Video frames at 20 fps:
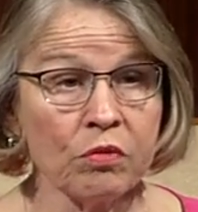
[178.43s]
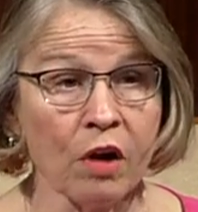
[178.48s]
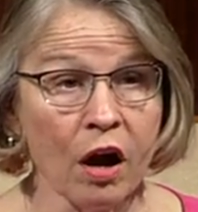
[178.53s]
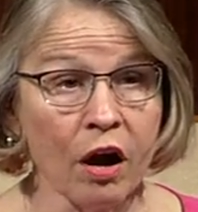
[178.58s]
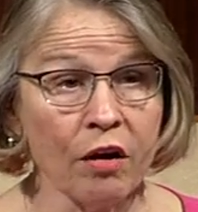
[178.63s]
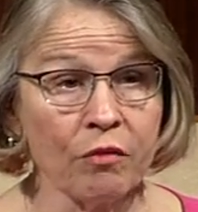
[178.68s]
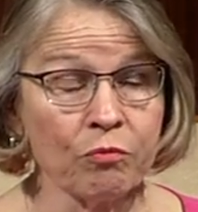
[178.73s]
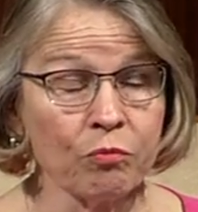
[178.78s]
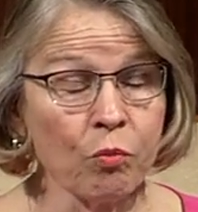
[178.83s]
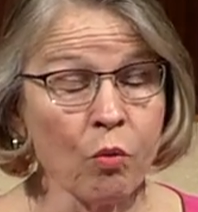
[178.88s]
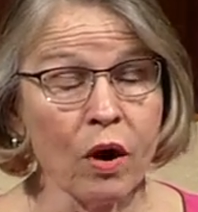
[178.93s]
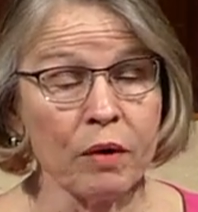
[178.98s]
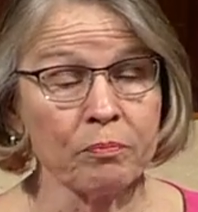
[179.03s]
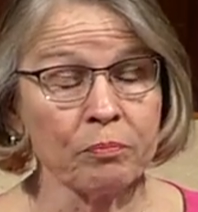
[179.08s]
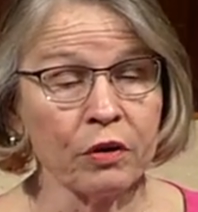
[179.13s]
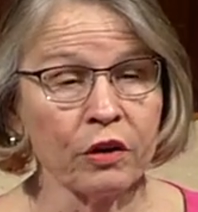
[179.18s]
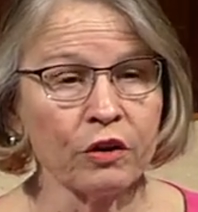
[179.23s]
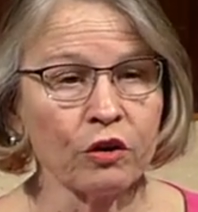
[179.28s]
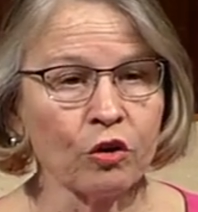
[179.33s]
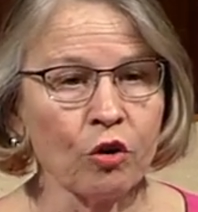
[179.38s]
uh,
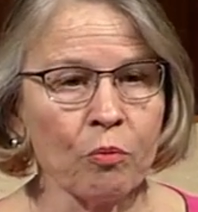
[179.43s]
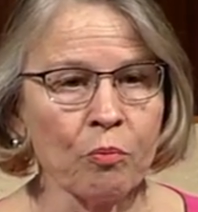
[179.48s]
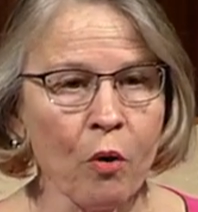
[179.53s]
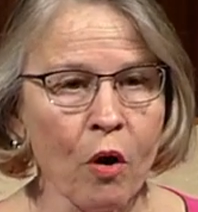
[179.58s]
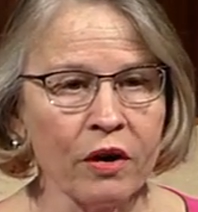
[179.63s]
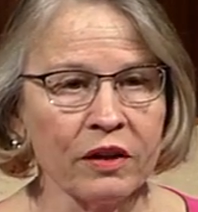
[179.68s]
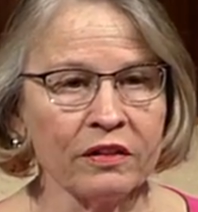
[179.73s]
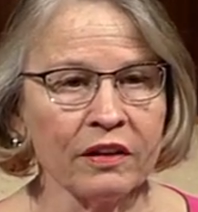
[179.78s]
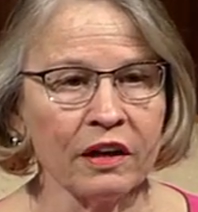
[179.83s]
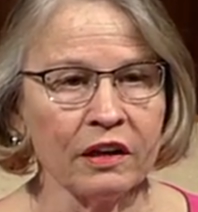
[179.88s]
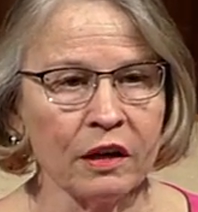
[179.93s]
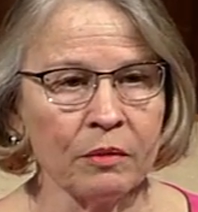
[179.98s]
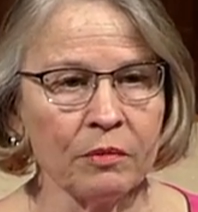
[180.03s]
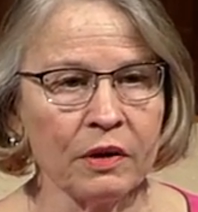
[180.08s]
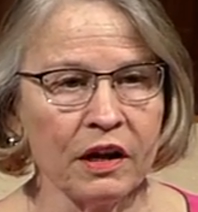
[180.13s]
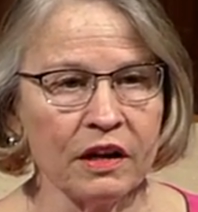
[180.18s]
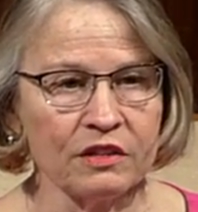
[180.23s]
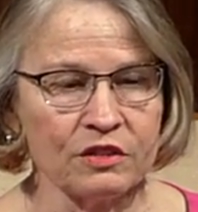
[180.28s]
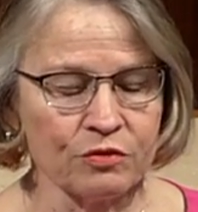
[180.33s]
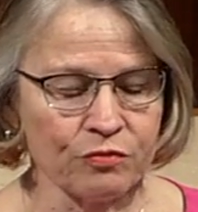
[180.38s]
what political party that
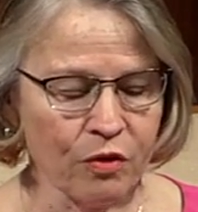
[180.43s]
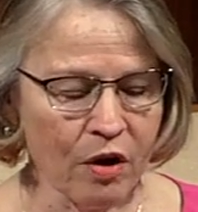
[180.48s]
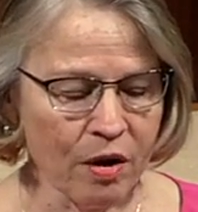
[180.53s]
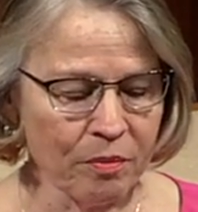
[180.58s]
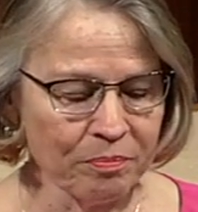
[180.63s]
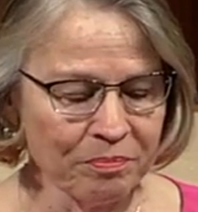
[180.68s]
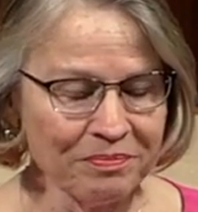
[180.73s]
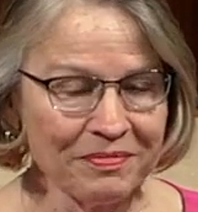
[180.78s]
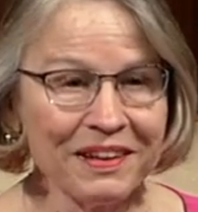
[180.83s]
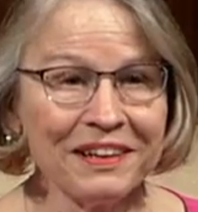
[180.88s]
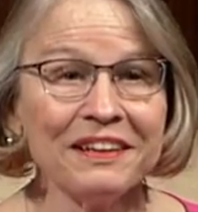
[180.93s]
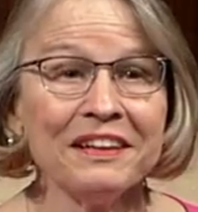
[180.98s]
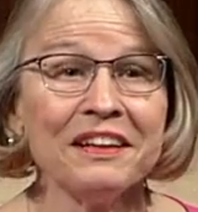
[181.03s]
emanates from.